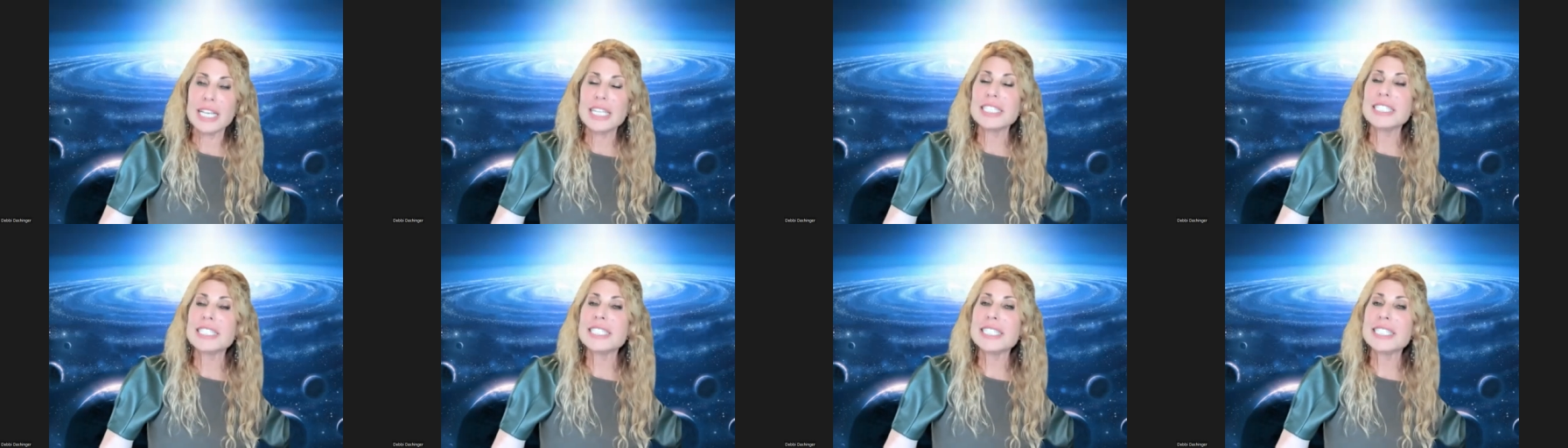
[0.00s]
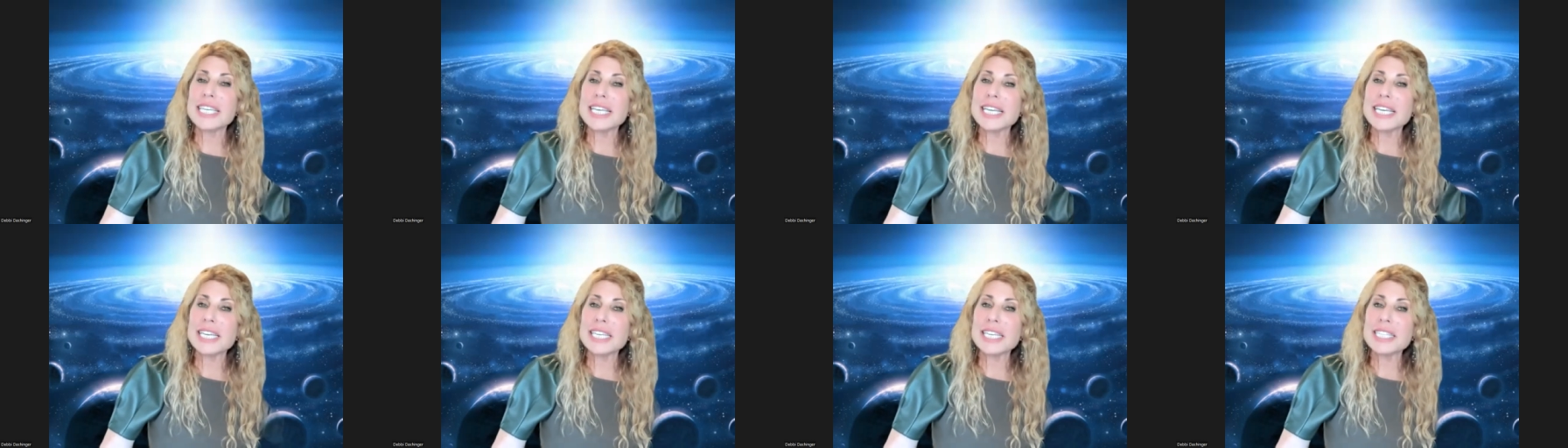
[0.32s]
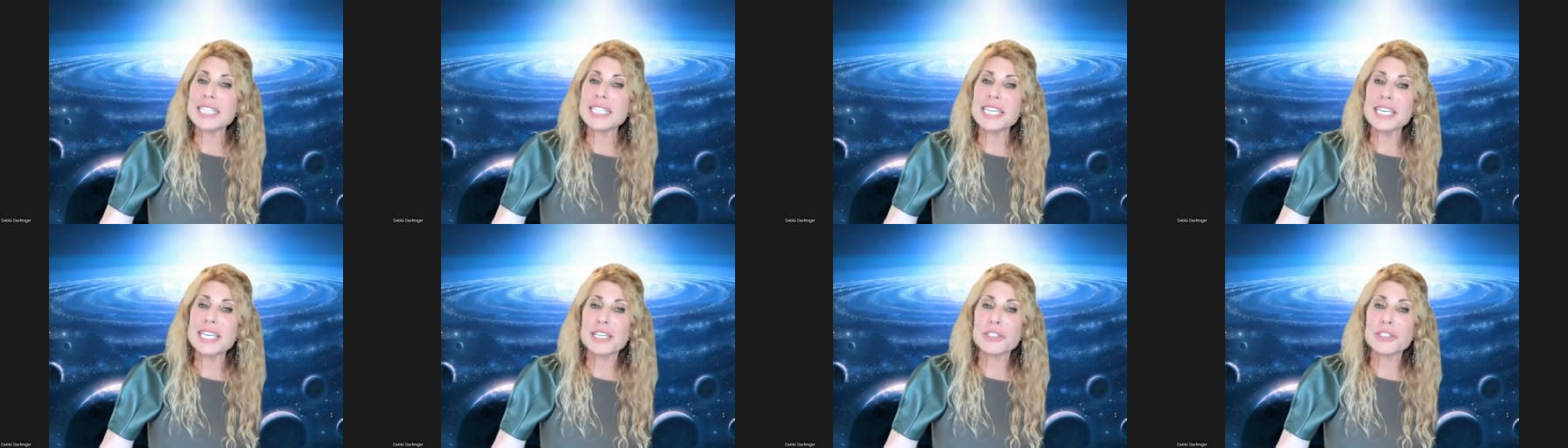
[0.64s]

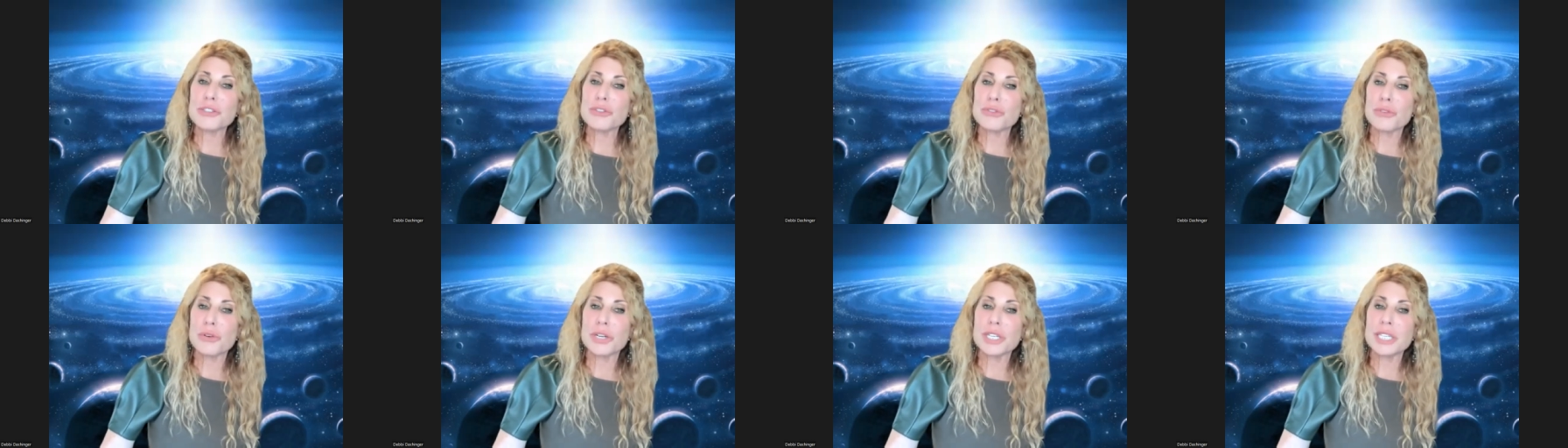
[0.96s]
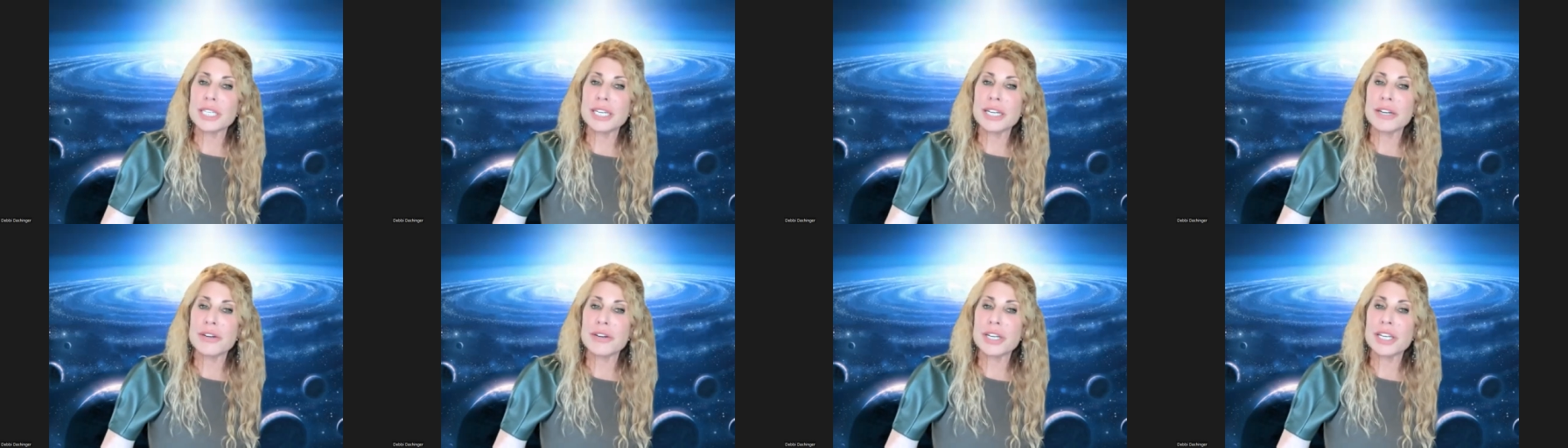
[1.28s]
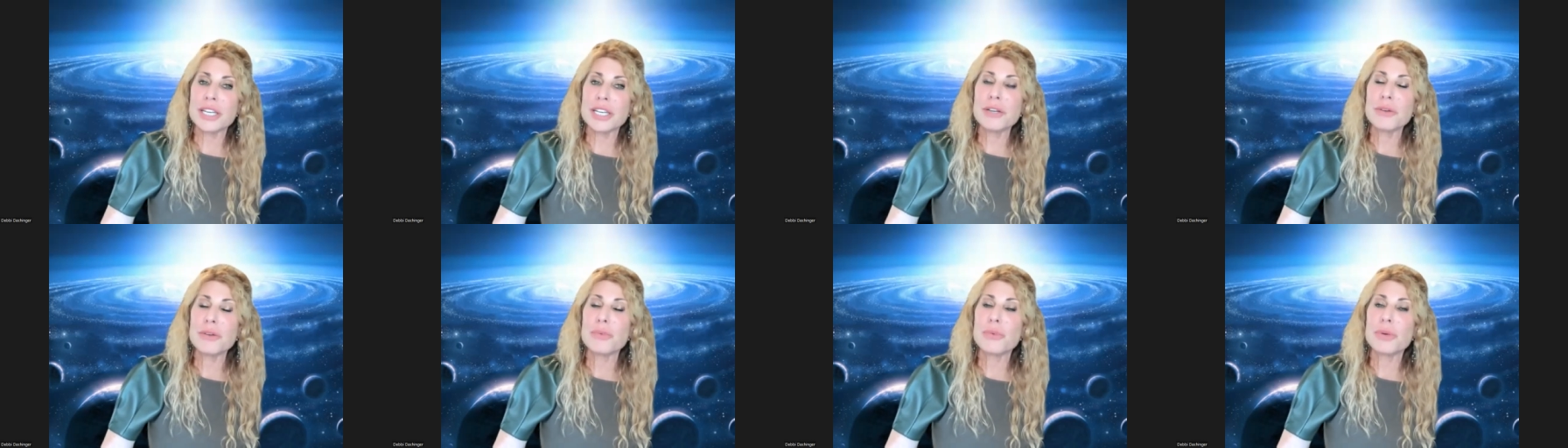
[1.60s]
seeking the
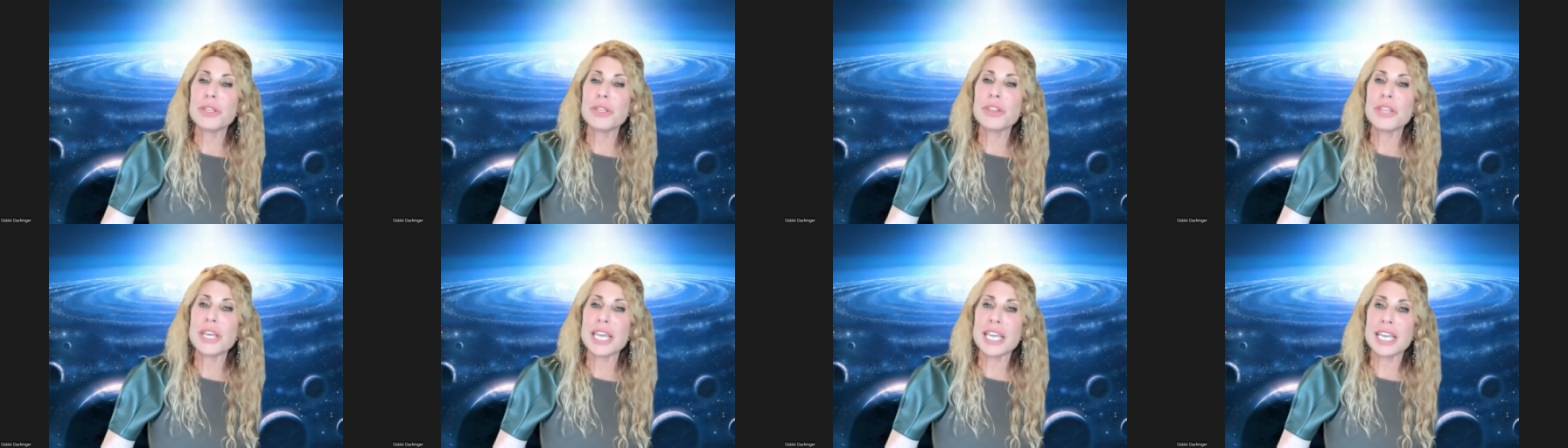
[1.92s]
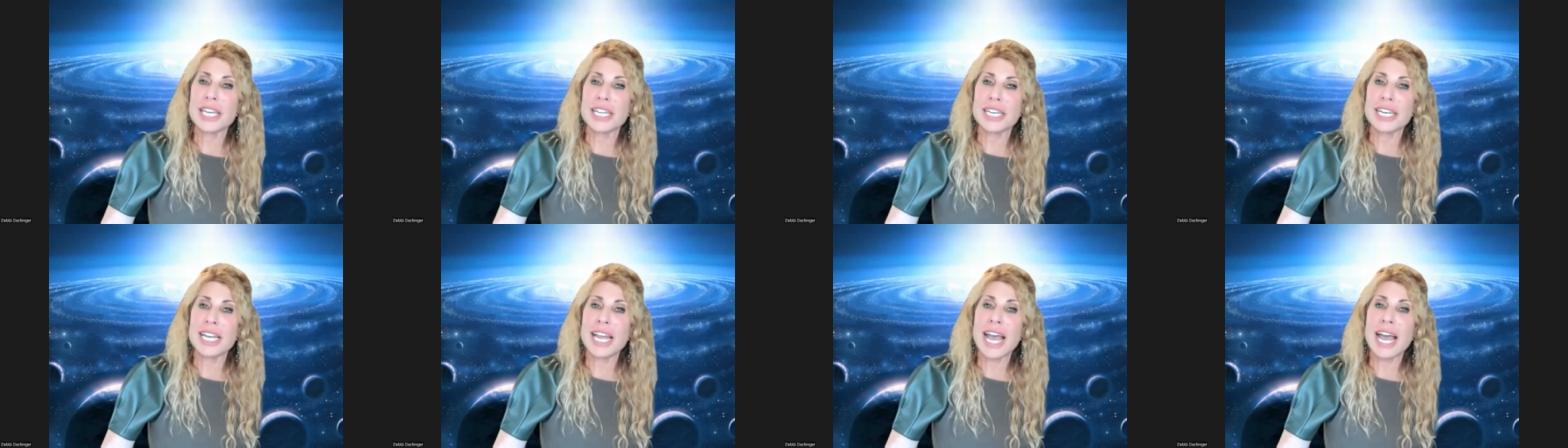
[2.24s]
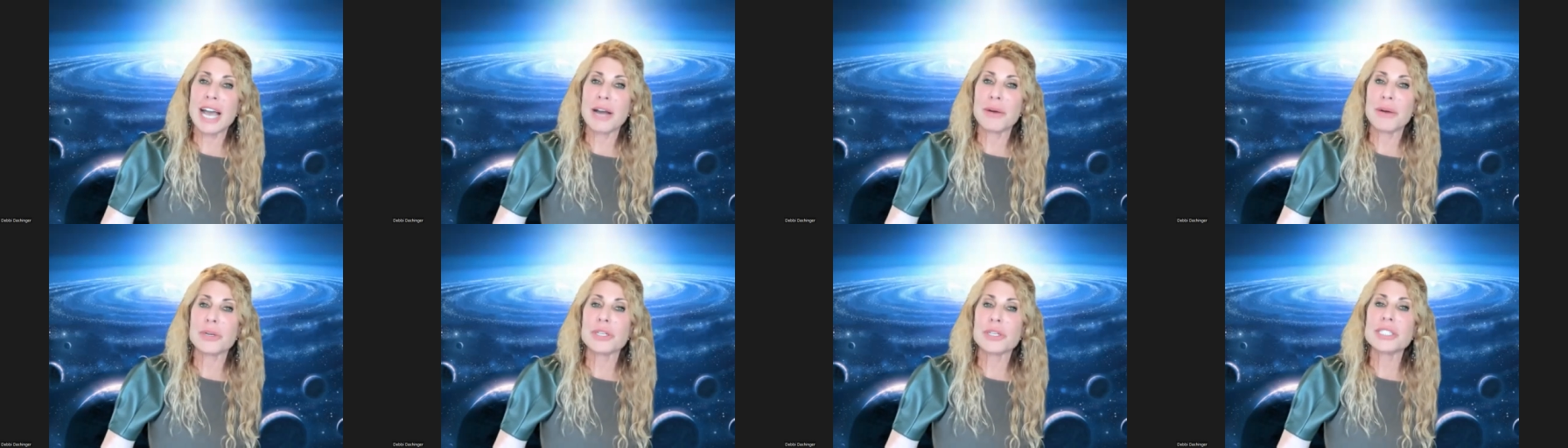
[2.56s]
extraordinary within
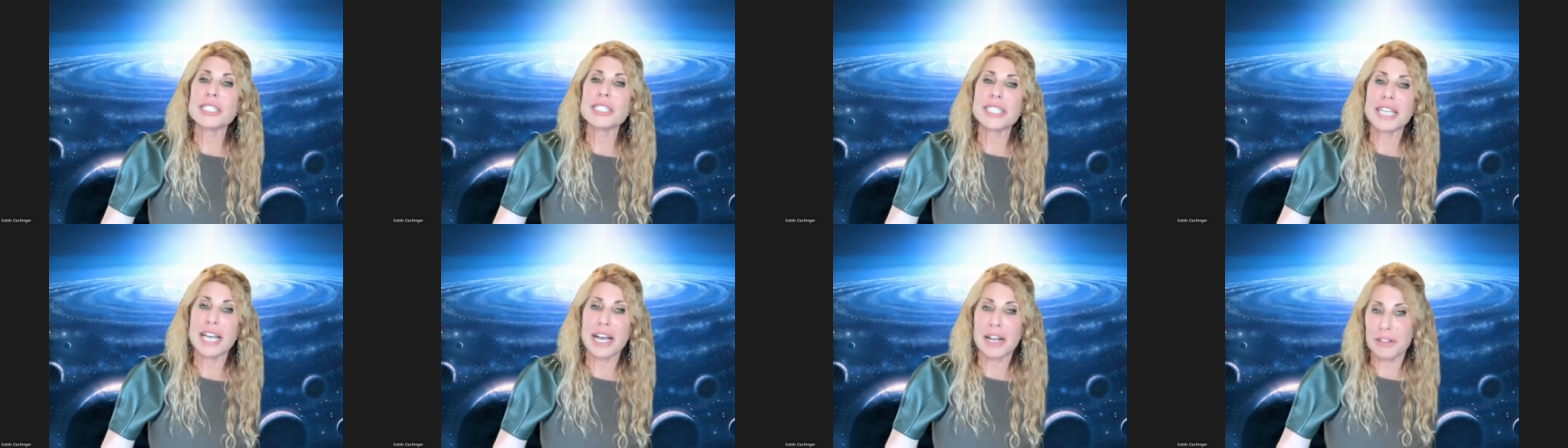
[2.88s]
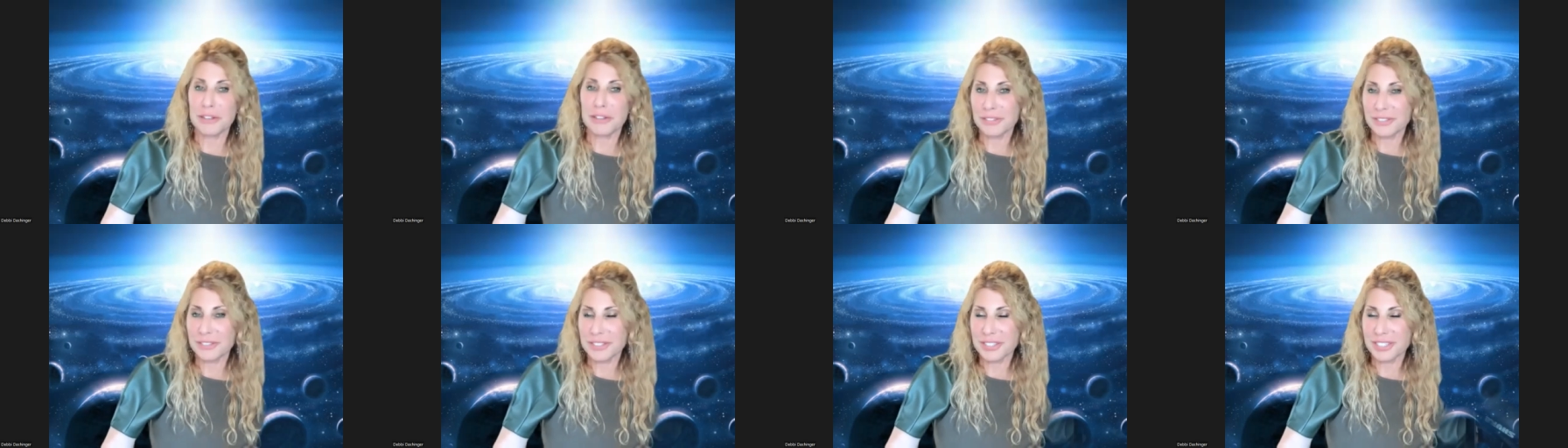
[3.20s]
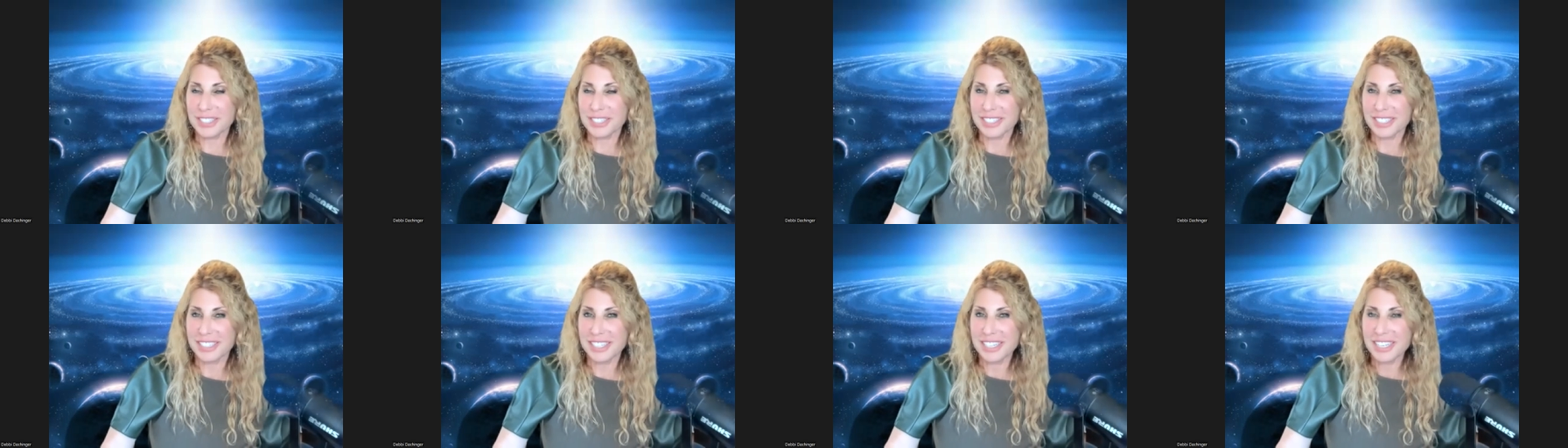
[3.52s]

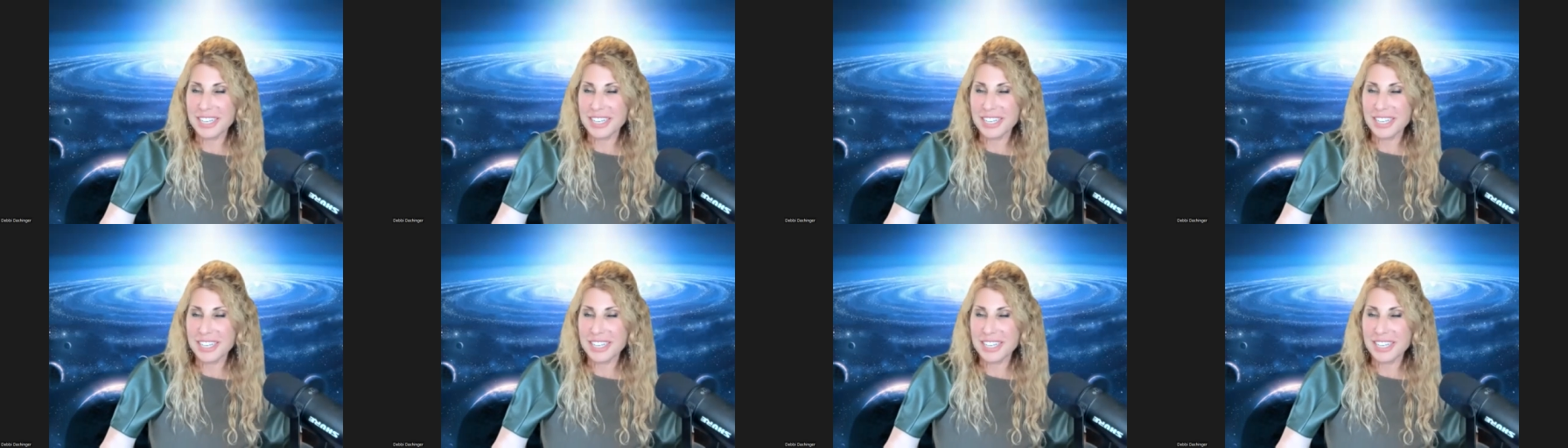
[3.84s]
ourselves.